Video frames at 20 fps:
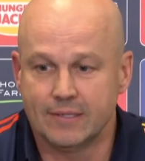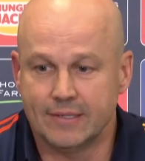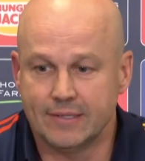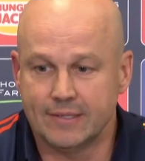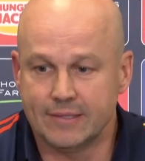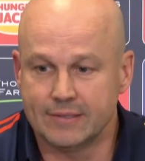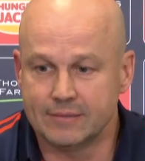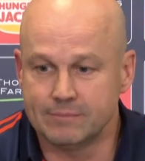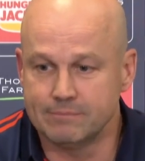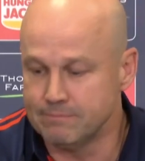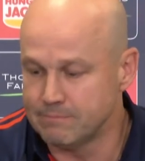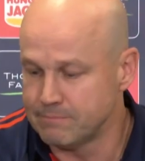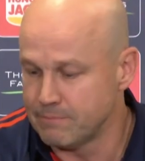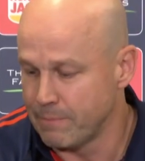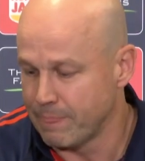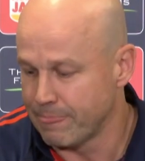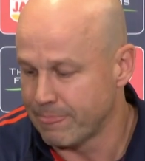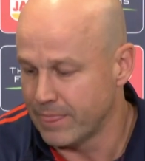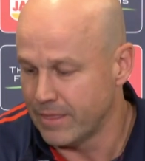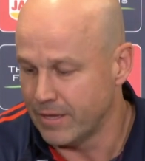um,
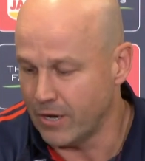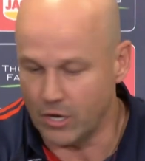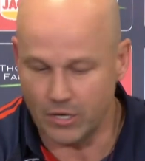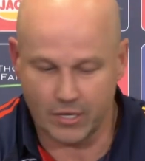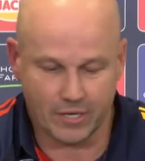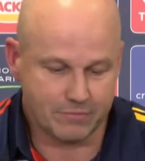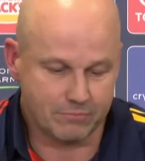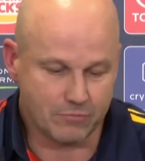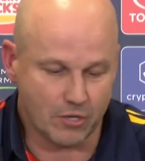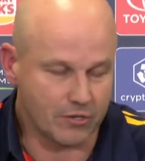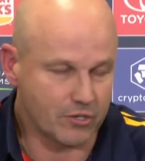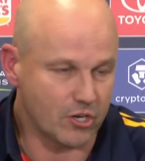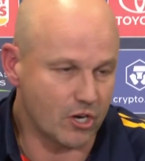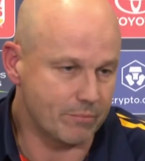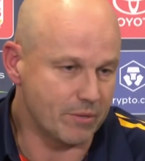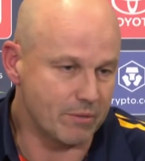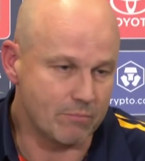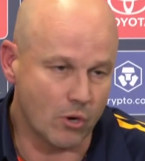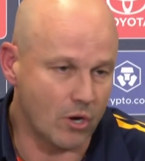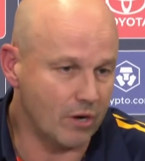I, I got
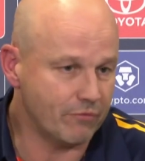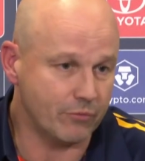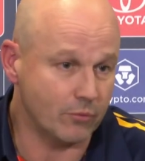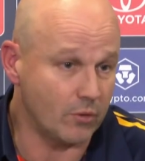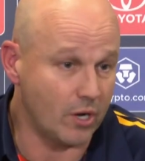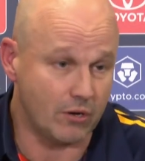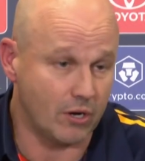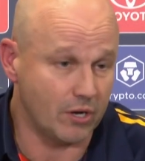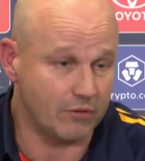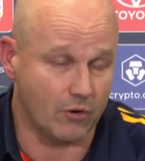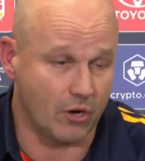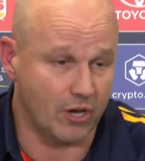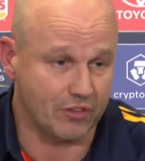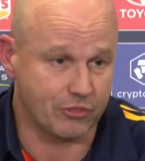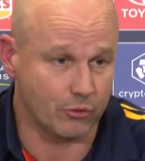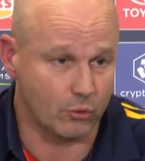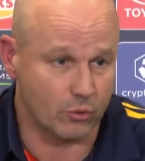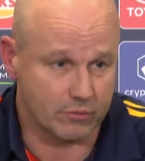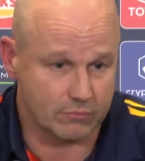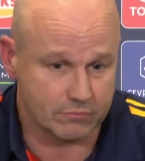to be mindful. I, I,
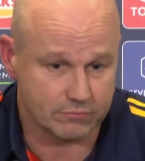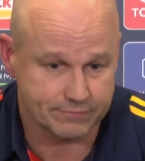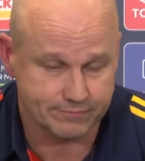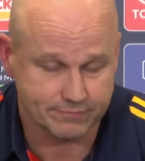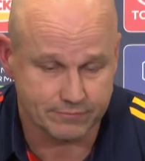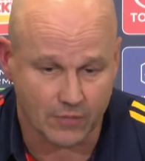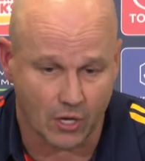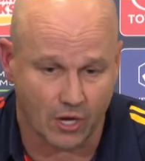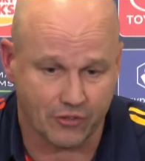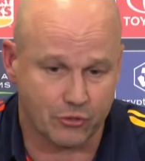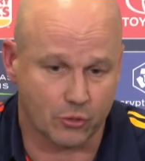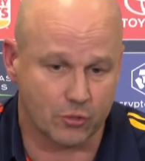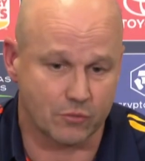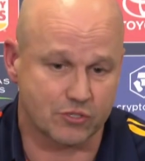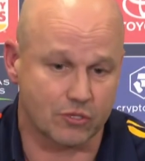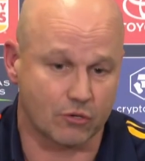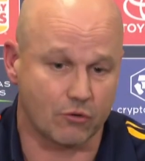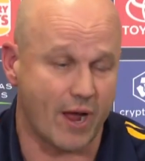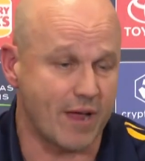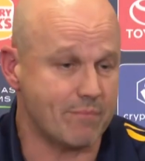thought I thought it
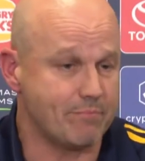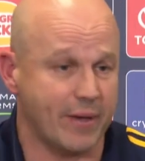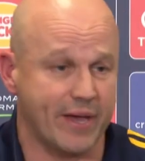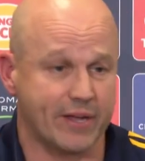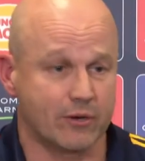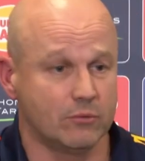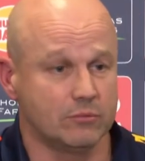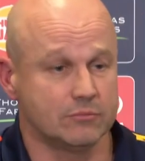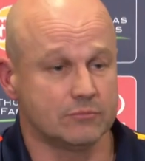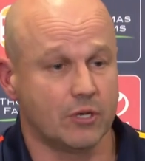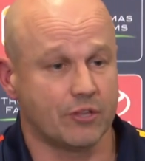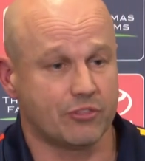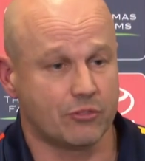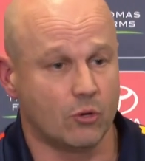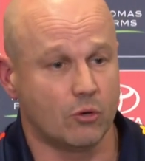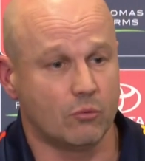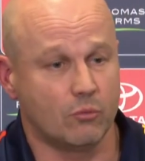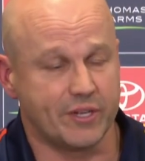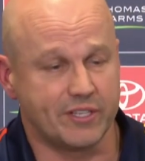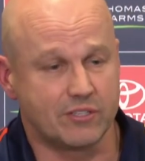was a great battle. I
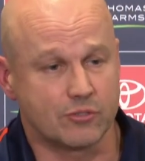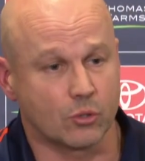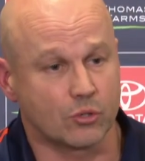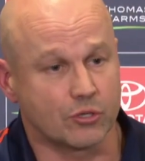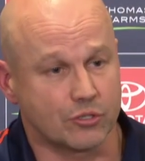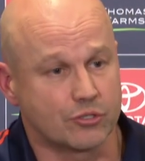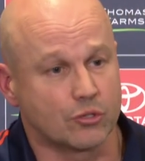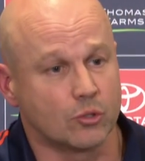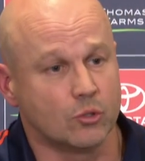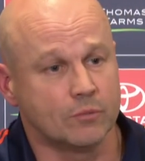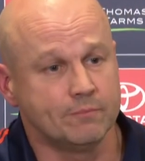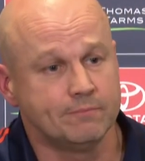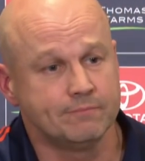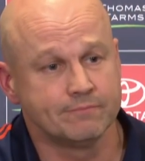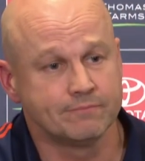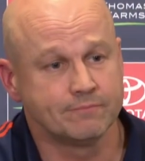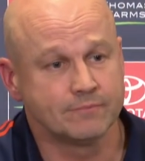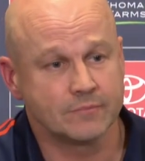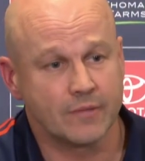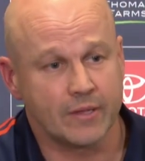thought we took it to them
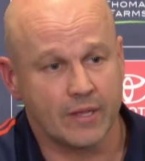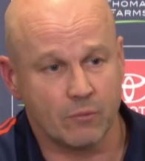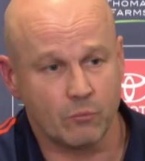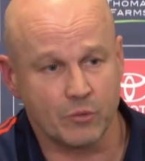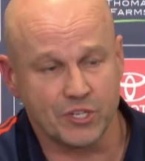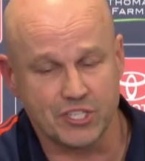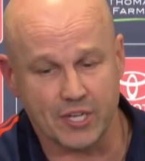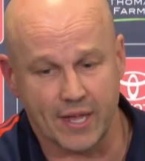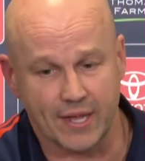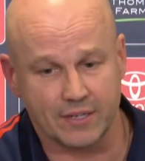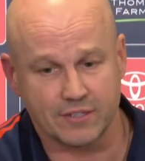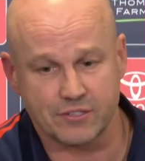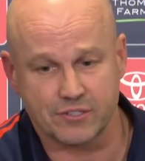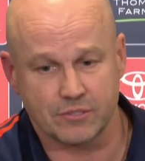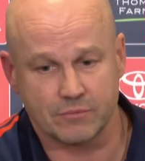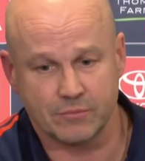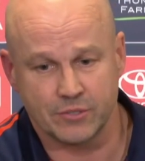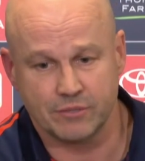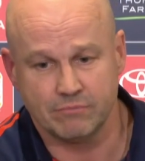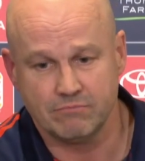and we
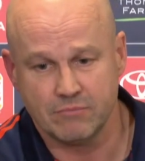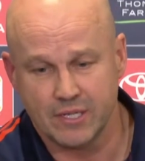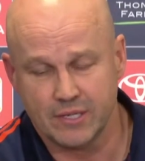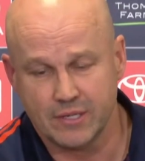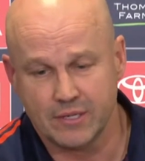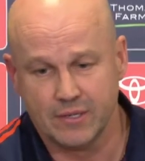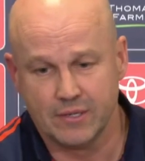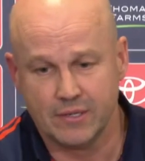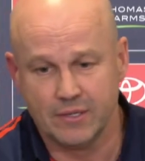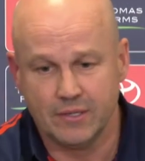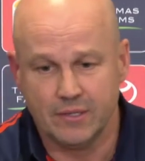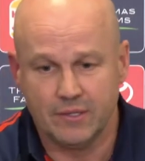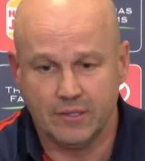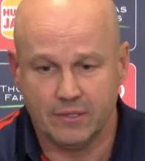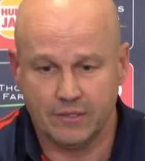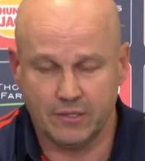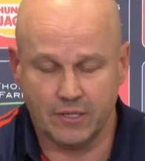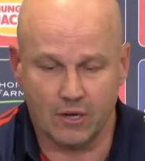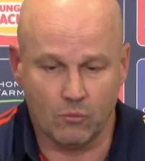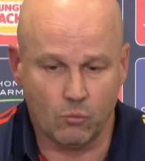challenged them, and
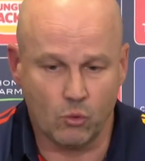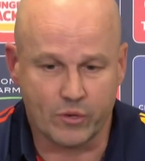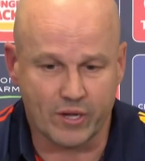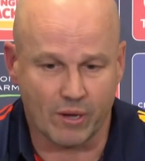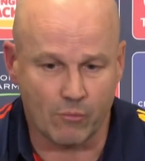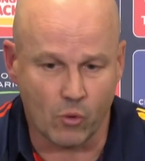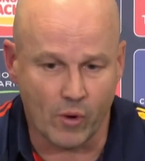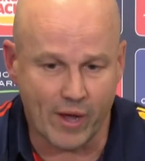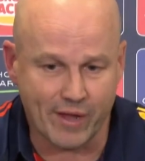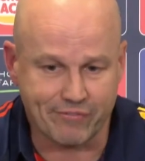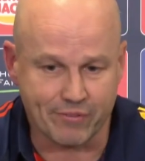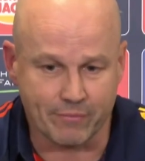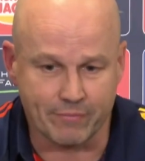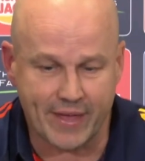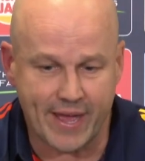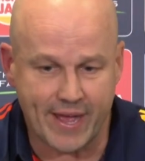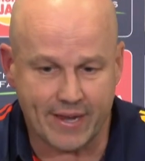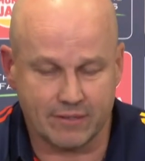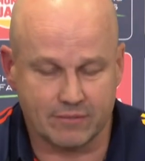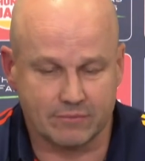you know we'll come away
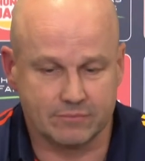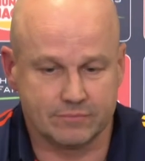from that